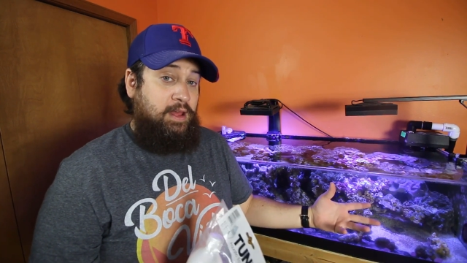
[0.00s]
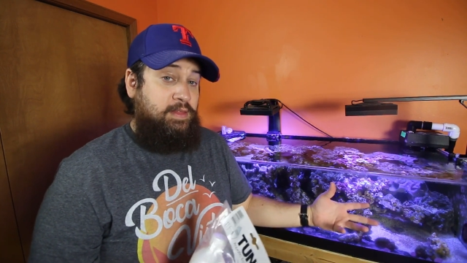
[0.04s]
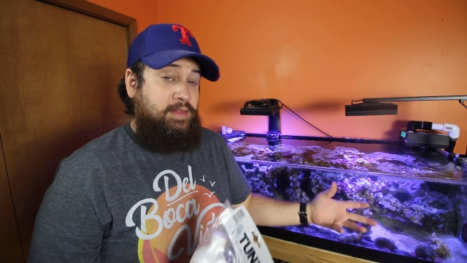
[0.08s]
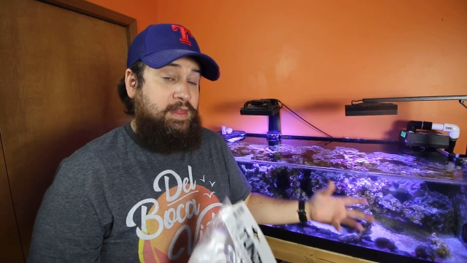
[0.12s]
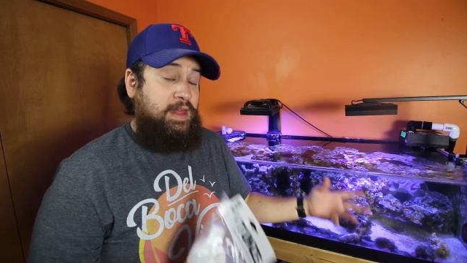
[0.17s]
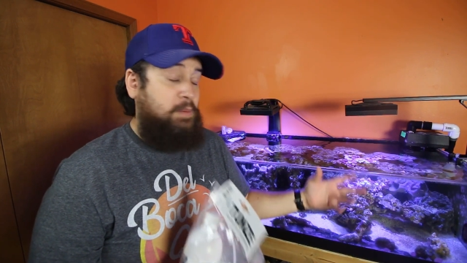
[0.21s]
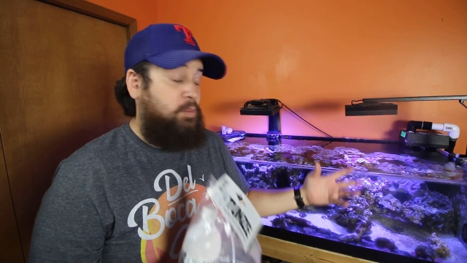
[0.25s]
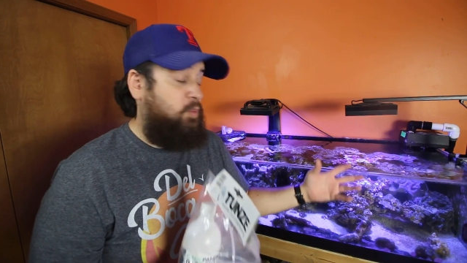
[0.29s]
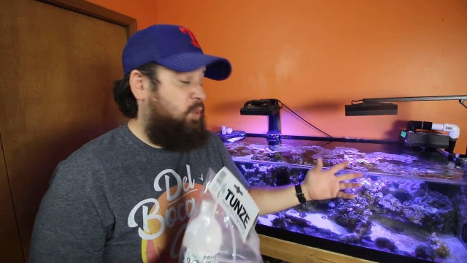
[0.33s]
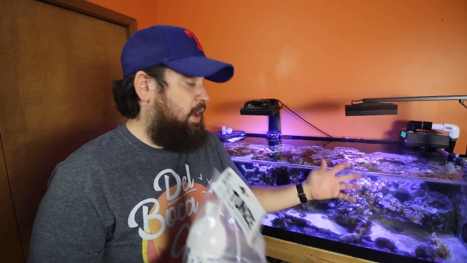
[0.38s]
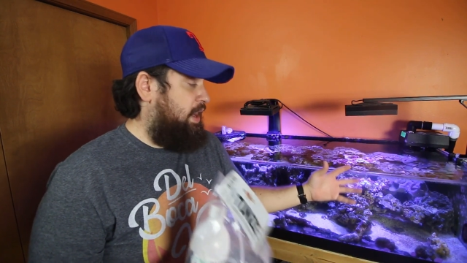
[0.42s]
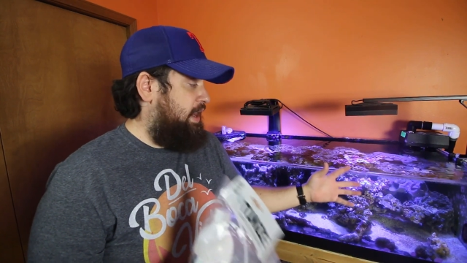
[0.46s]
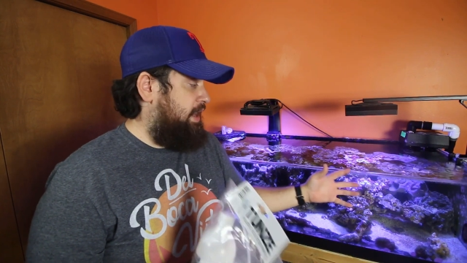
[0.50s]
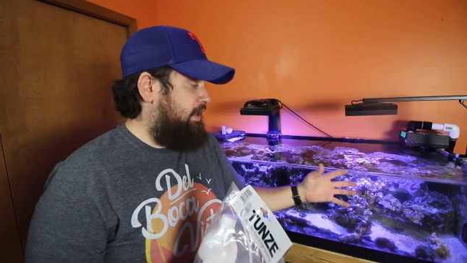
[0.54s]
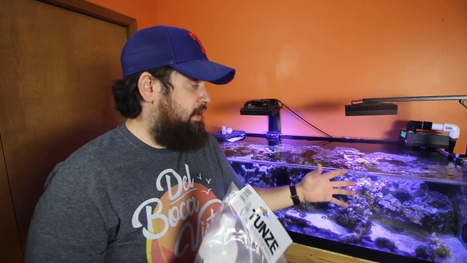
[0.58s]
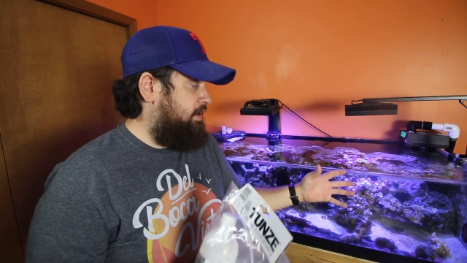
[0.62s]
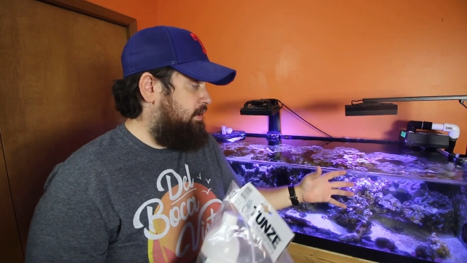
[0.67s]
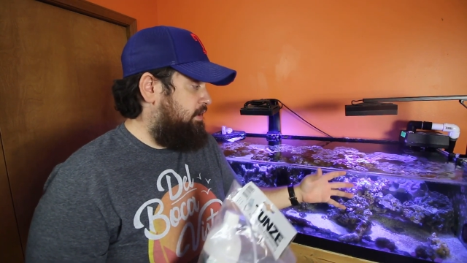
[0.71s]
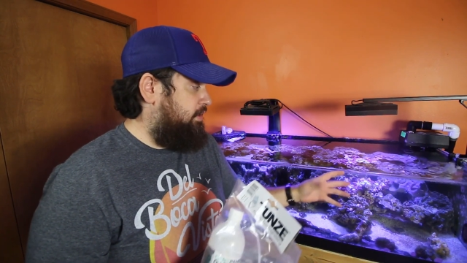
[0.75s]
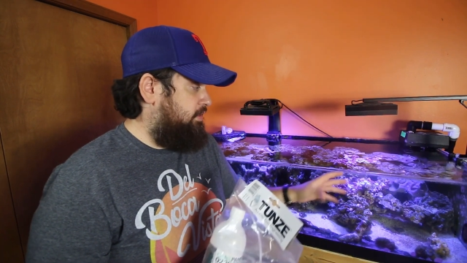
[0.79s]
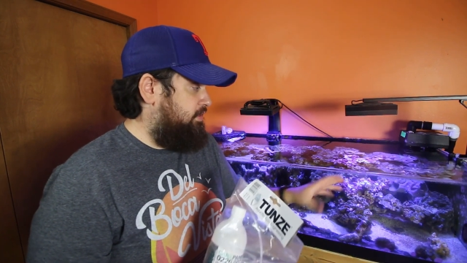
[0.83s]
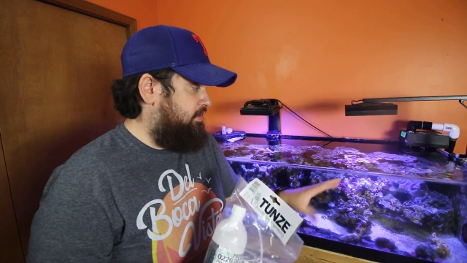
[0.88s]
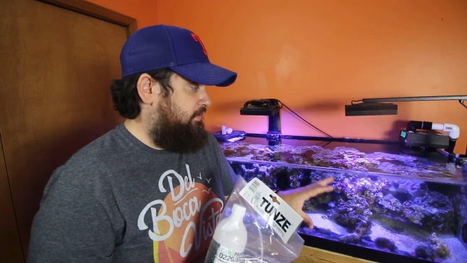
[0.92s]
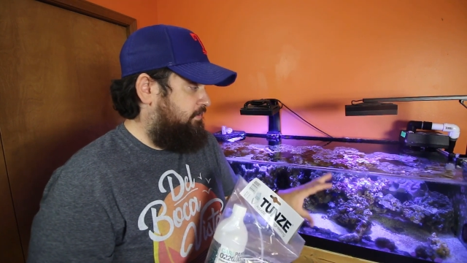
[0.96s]
than
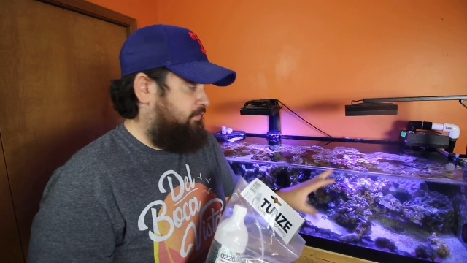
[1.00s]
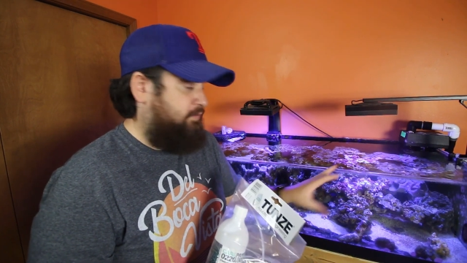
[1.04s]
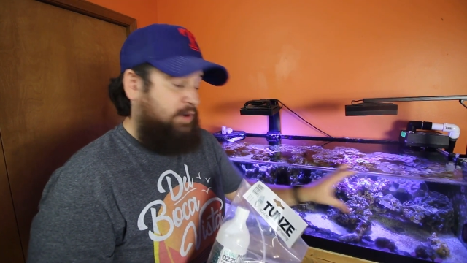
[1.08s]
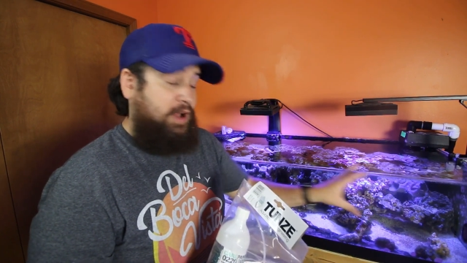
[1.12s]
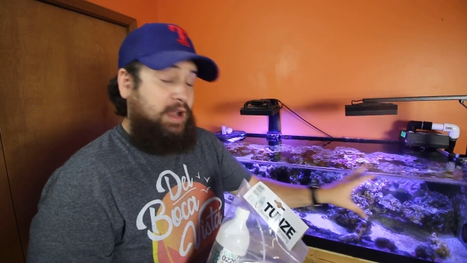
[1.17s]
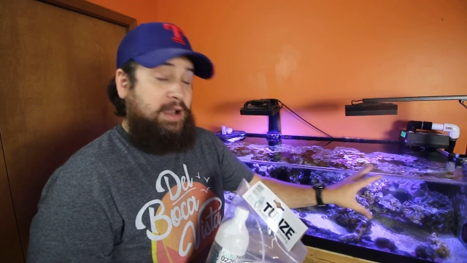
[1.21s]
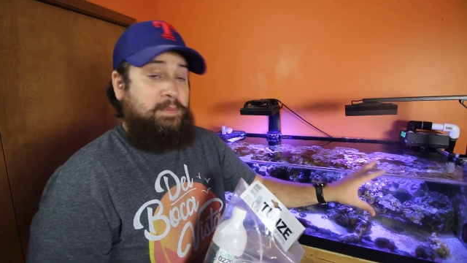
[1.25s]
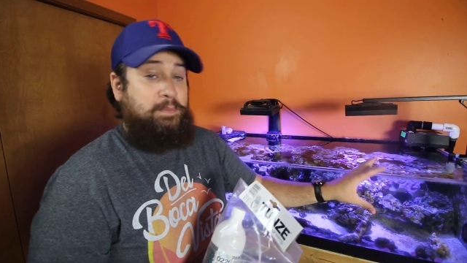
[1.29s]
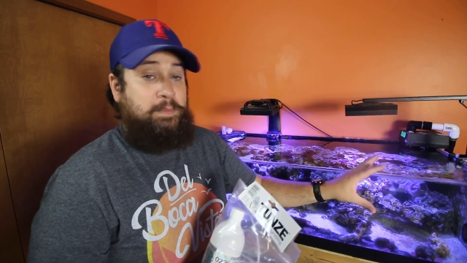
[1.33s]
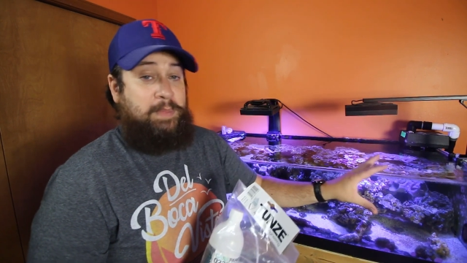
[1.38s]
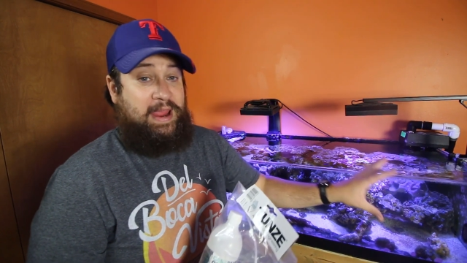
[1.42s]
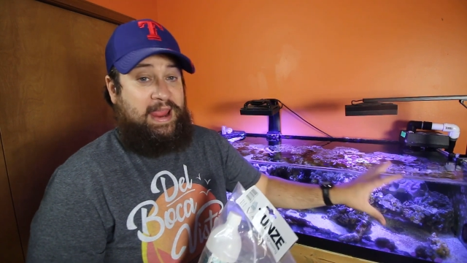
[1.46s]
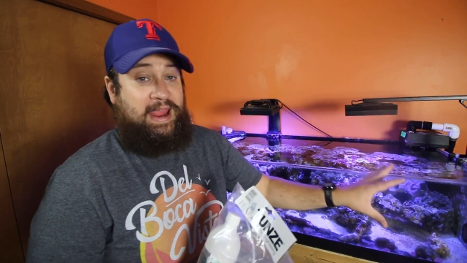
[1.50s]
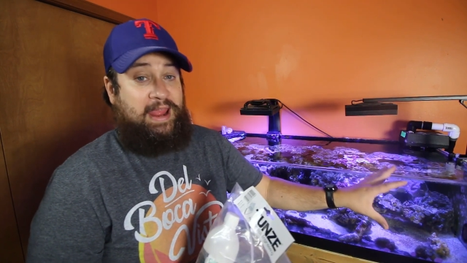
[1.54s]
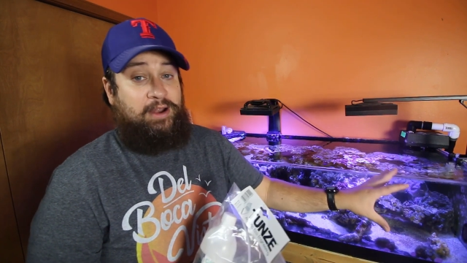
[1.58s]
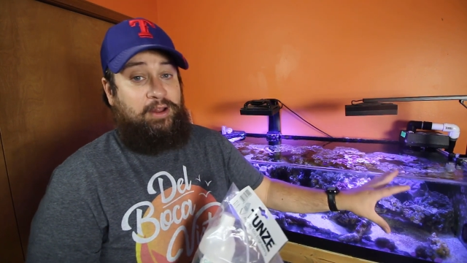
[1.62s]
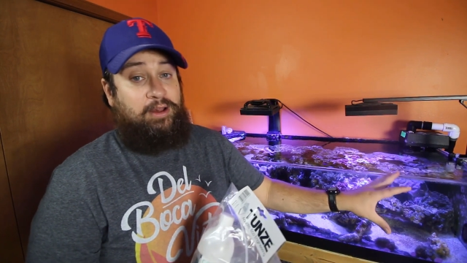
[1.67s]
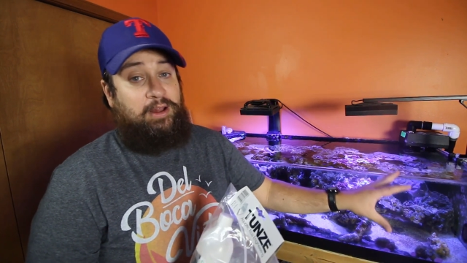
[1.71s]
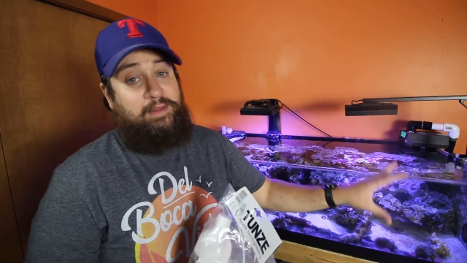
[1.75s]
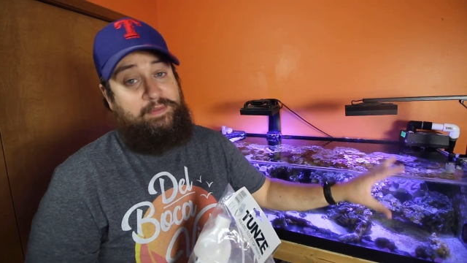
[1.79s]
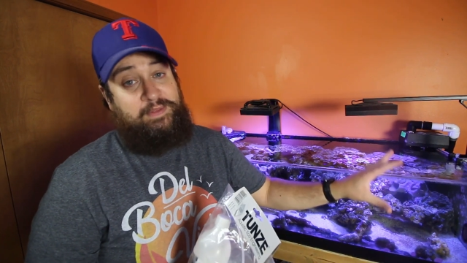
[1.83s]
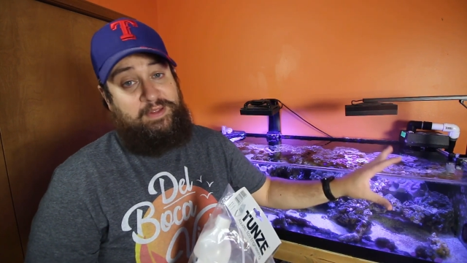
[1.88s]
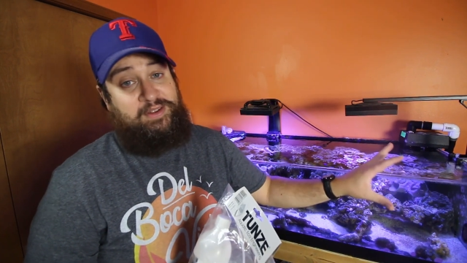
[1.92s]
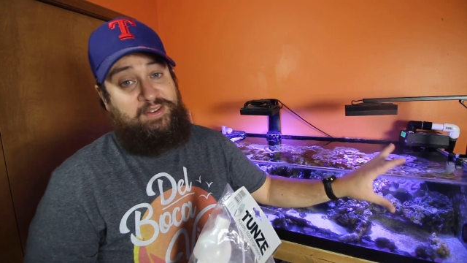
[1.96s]
when the front
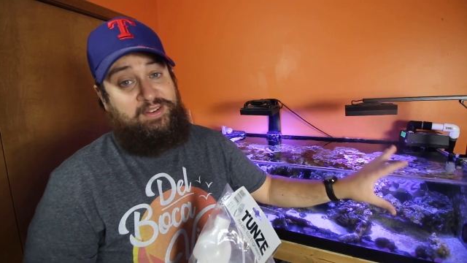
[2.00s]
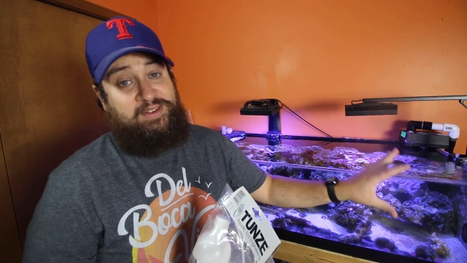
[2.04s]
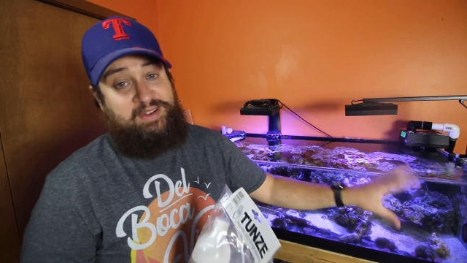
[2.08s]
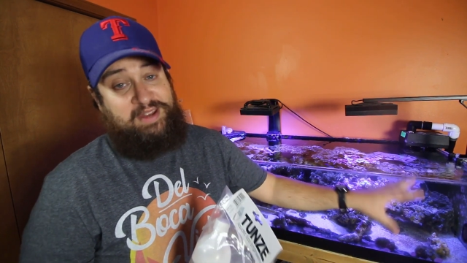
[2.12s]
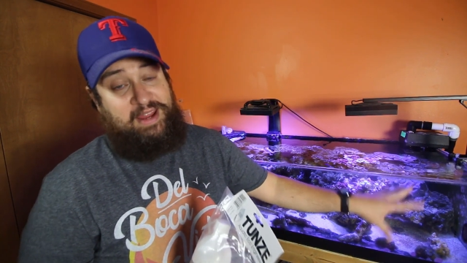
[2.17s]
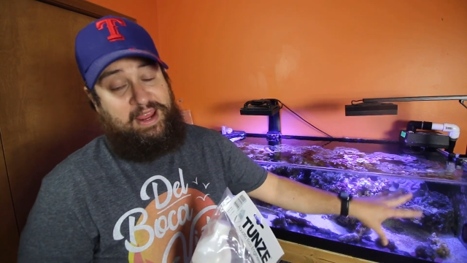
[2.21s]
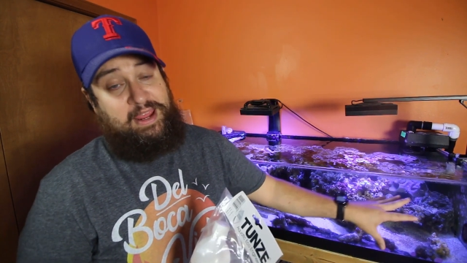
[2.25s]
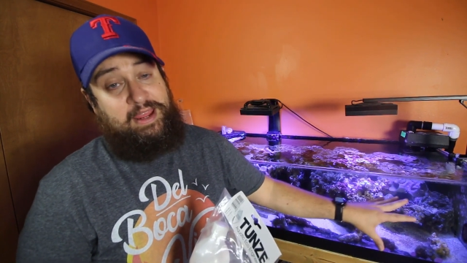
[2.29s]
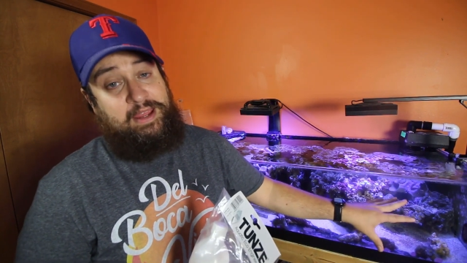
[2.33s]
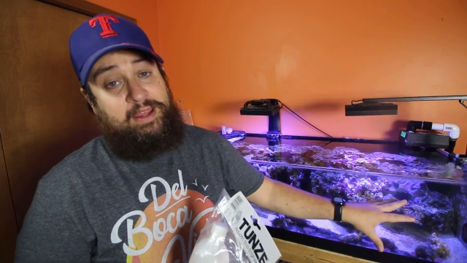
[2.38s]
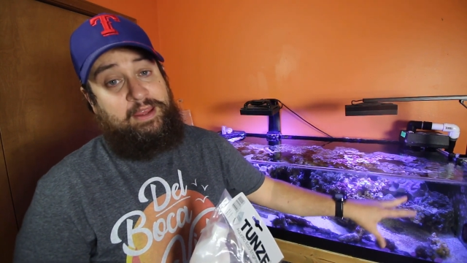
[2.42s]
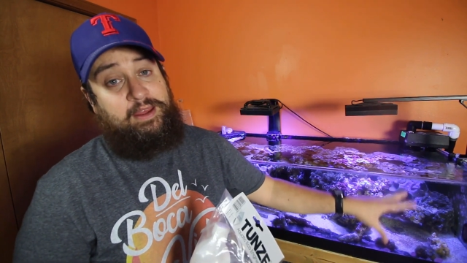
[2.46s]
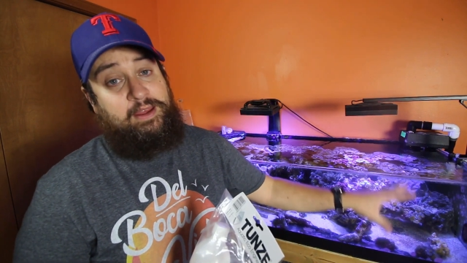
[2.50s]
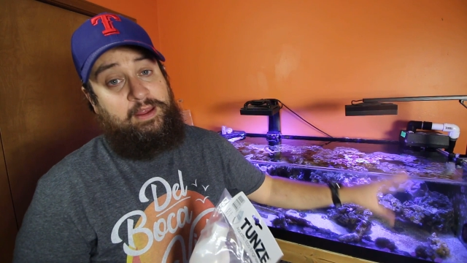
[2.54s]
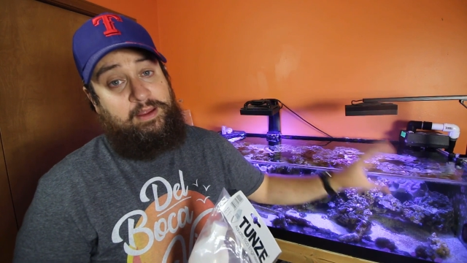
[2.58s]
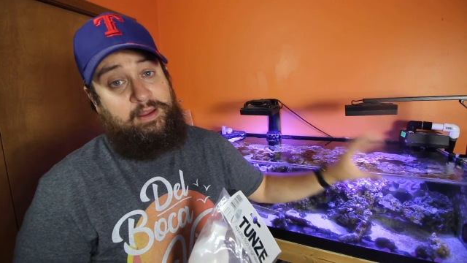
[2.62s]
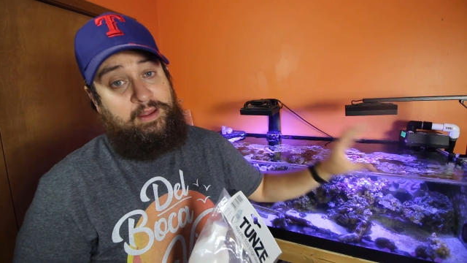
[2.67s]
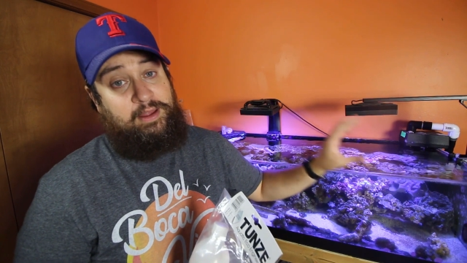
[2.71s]
panel of this tank